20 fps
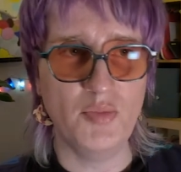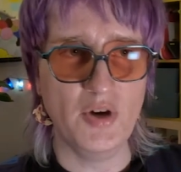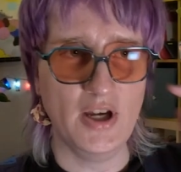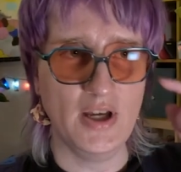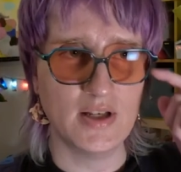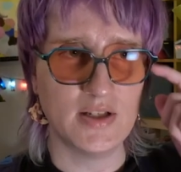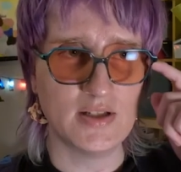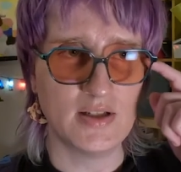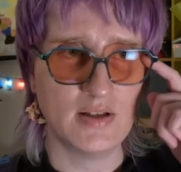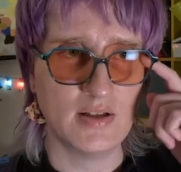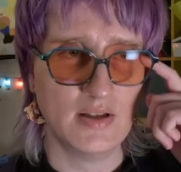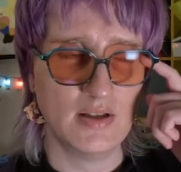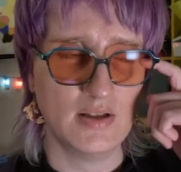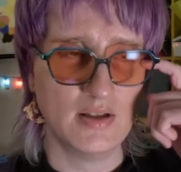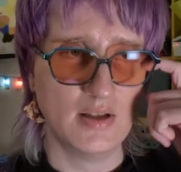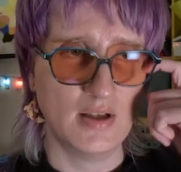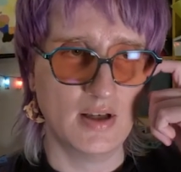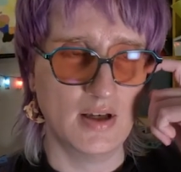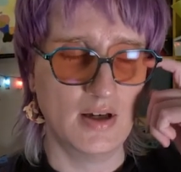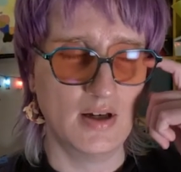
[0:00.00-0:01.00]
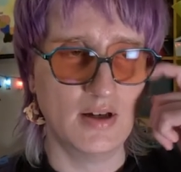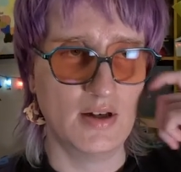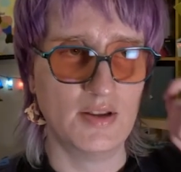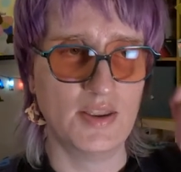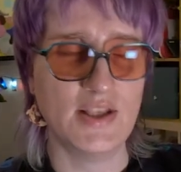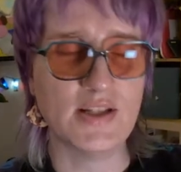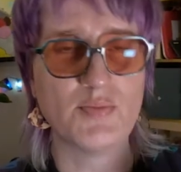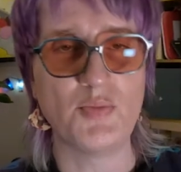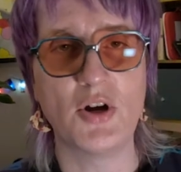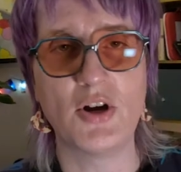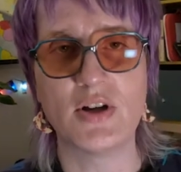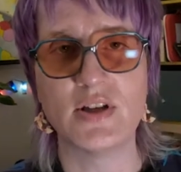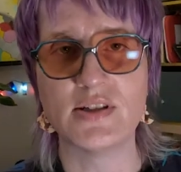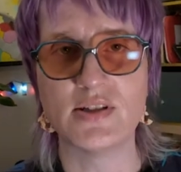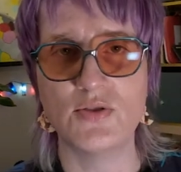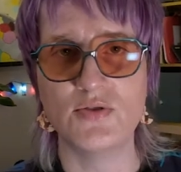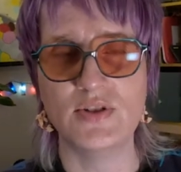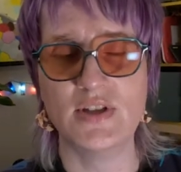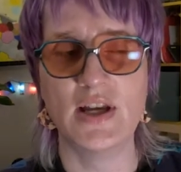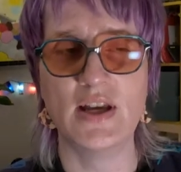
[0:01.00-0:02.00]
But uh, this park
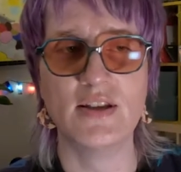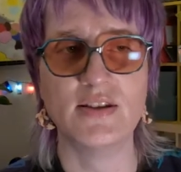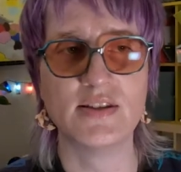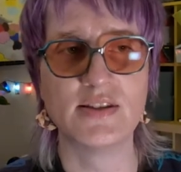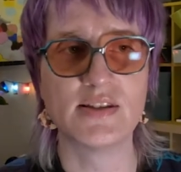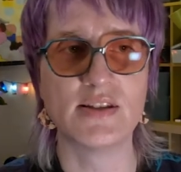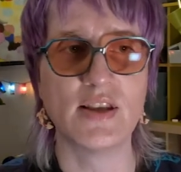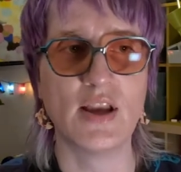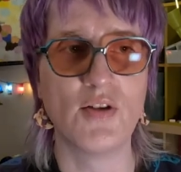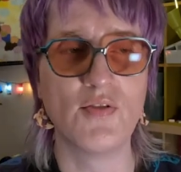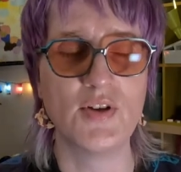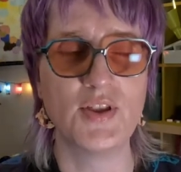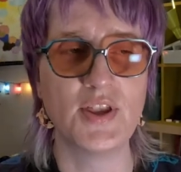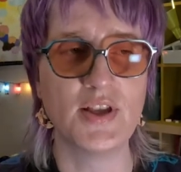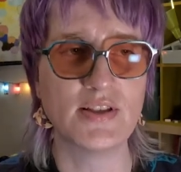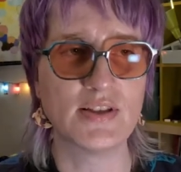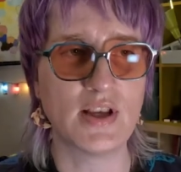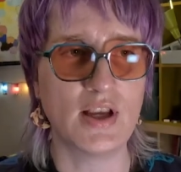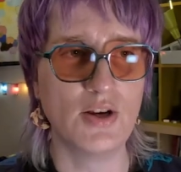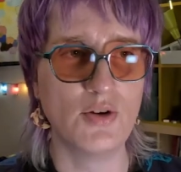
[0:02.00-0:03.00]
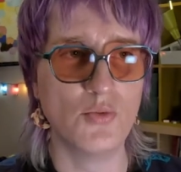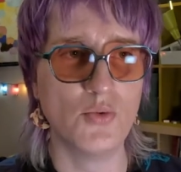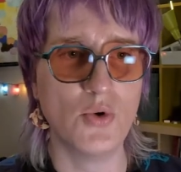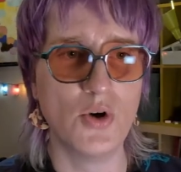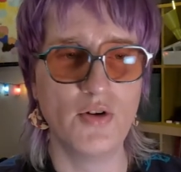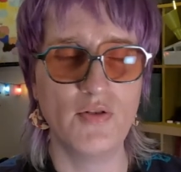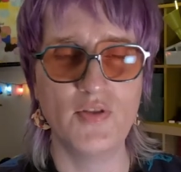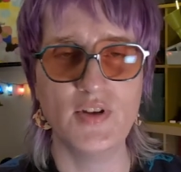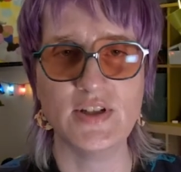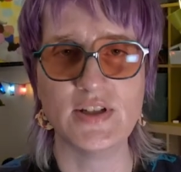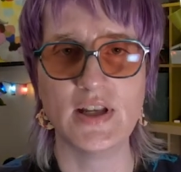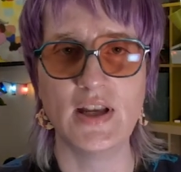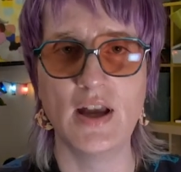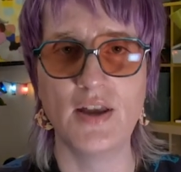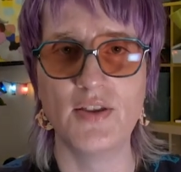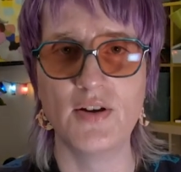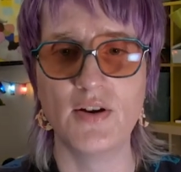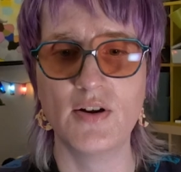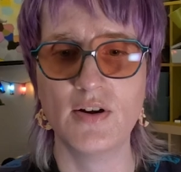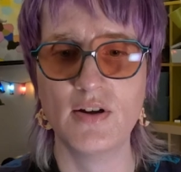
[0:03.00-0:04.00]
is so dense, everything's kind of woven
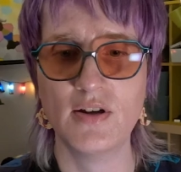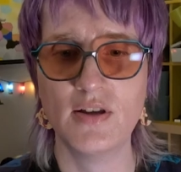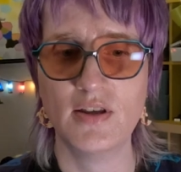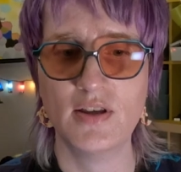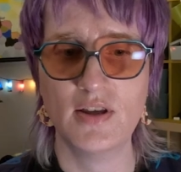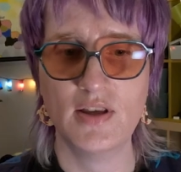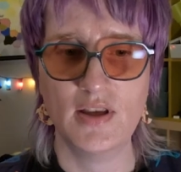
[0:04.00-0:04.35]
together.